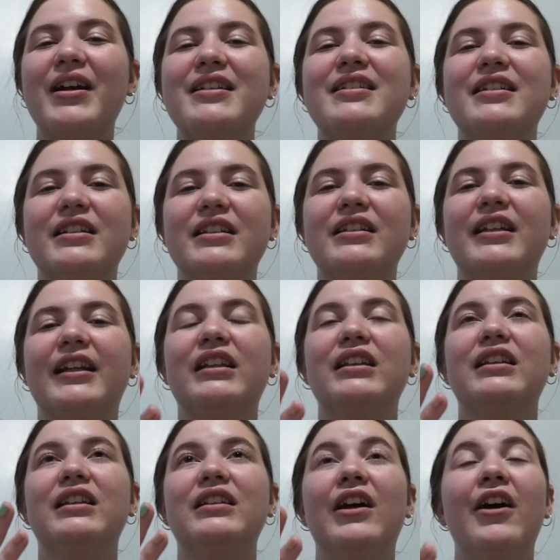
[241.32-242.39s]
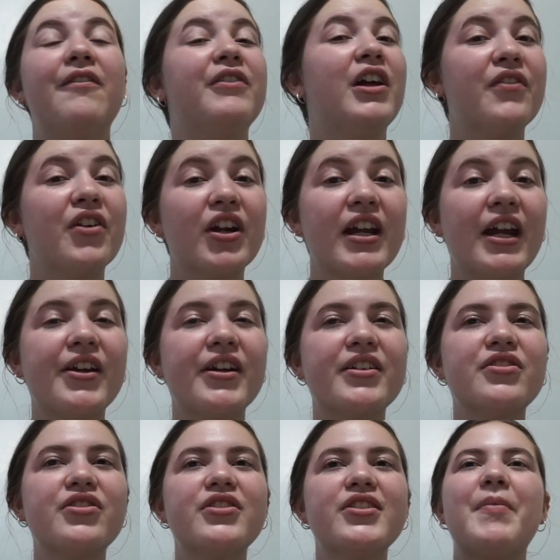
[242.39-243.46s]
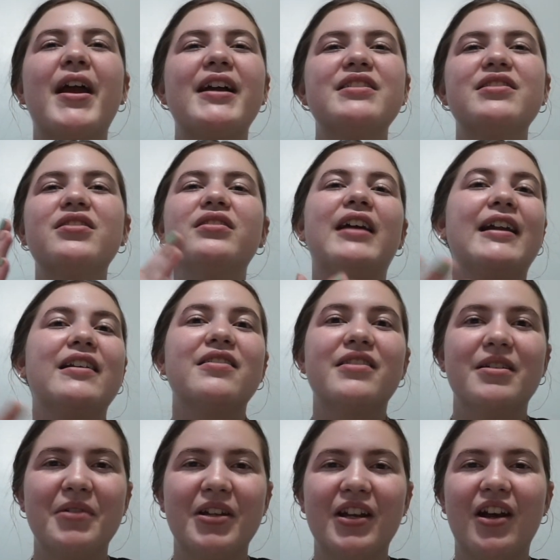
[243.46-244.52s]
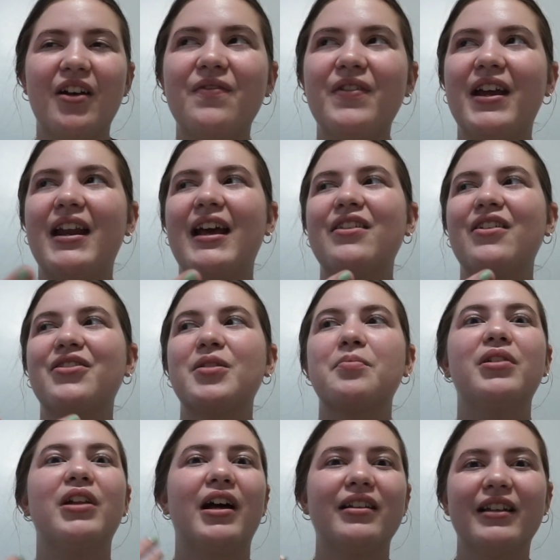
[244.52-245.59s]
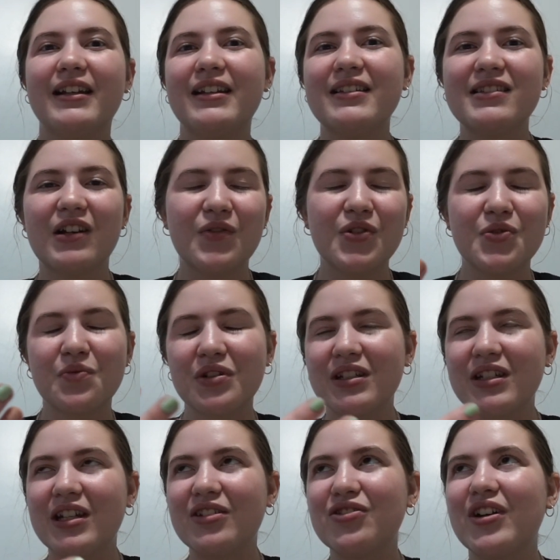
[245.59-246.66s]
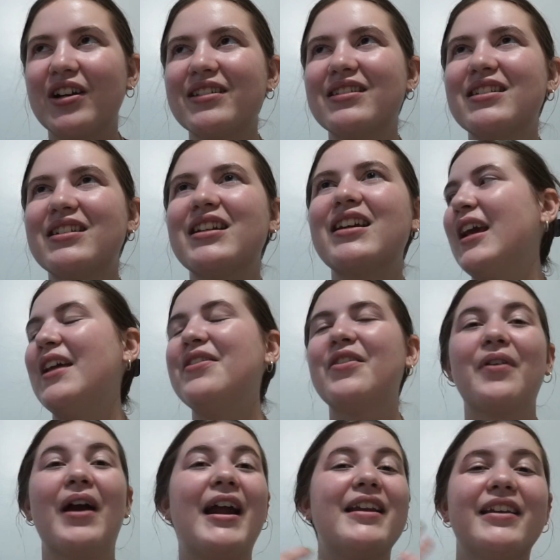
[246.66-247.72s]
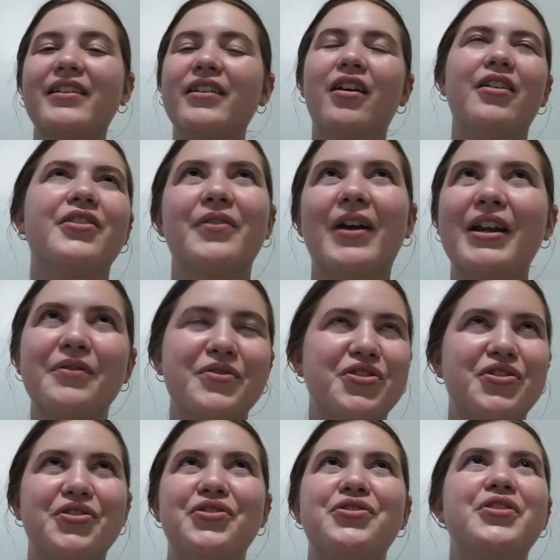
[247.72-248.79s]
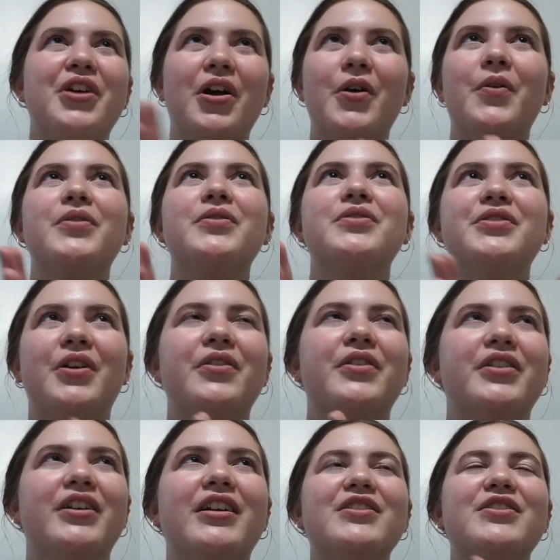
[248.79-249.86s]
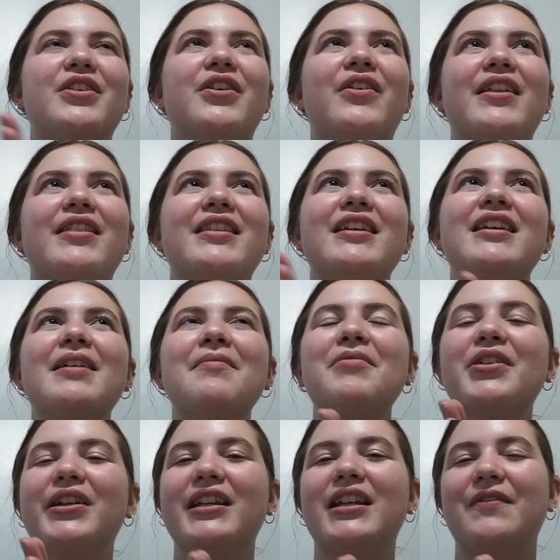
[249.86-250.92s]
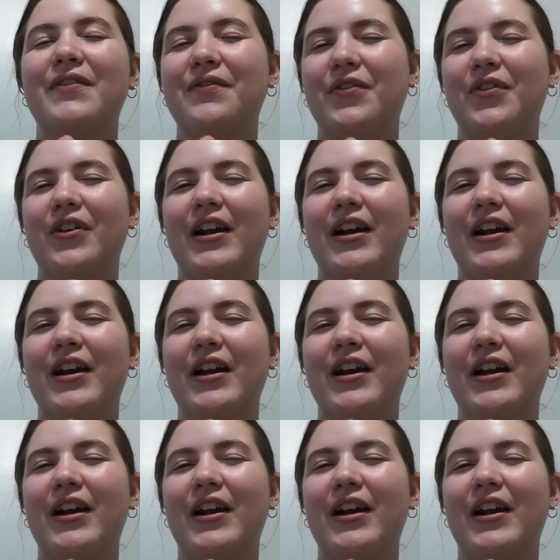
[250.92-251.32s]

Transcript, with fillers: didn't like love love our characters, I still liked them enough and I thought the plot line itself was really interesting and the writing ugh, the writing was just so so good. So I think I'm gonna give it four